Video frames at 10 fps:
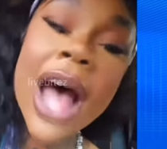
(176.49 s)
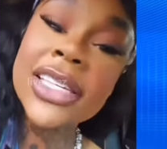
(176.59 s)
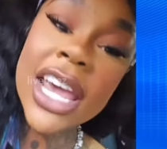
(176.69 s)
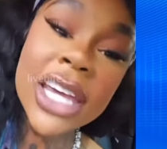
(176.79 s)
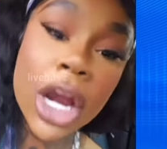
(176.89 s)

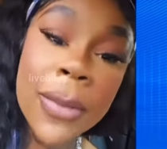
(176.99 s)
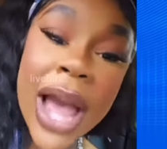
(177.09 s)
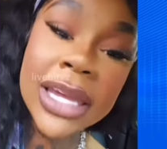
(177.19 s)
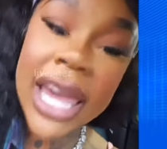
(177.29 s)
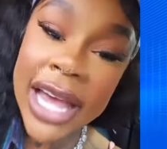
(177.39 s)
I take care of
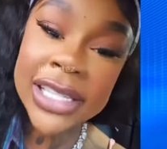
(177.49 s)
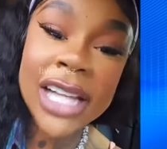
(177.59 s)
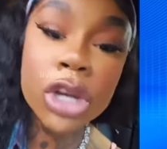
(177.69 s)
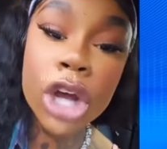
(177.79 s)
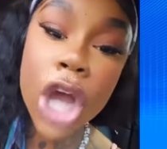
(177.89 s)
my
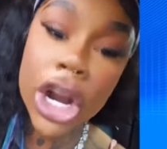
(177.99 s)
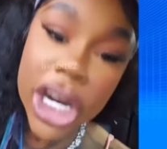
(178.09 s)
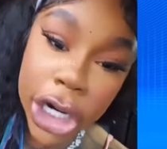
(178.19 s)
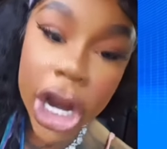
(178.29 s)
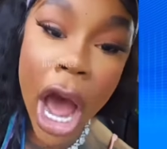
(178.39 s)
kids. That's all
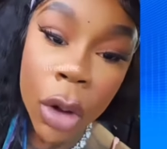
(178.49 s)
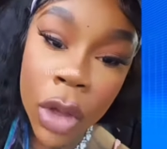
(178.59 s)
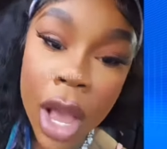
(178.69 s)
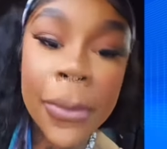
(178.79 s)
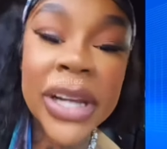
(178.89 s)
y'all need to
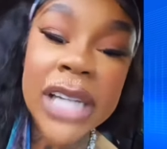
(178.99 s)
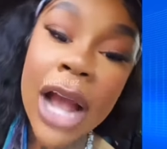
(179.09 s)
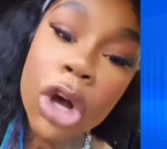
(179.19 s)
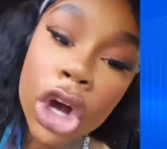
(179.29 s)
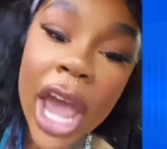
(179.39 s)
know.
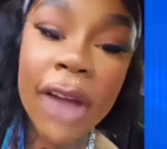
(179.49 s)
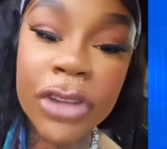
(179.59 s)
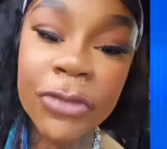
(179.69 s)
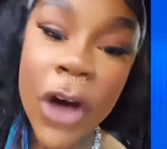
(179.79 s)
I cook every